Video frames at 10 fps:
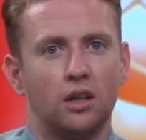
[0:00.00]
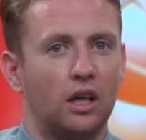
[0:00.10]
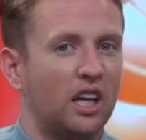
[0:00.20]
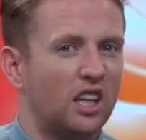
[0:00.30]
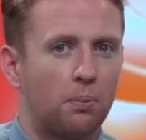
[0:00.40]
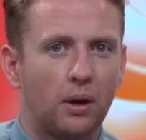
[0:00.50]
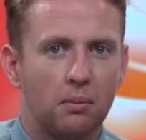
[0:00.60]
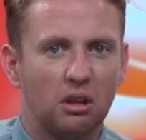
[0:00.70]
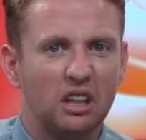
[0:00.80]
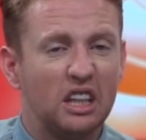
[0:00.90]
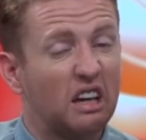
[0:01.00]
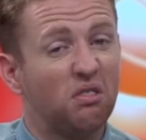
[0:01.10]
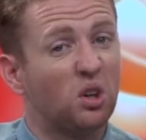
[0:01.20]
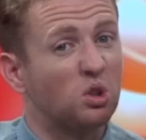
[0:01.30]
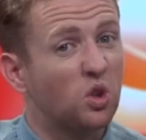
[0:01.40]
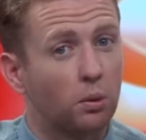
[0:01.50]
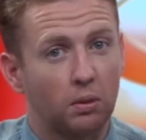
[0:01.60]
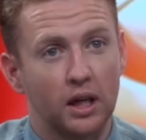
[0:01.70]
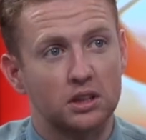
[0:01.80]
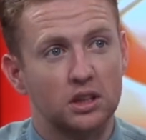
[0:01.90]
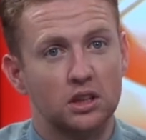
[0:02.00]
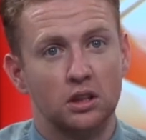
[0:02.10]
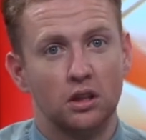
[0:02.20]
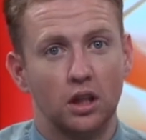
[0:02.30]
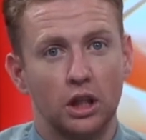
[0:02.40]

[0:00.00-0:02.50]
in the Premier League, if not Europe last season,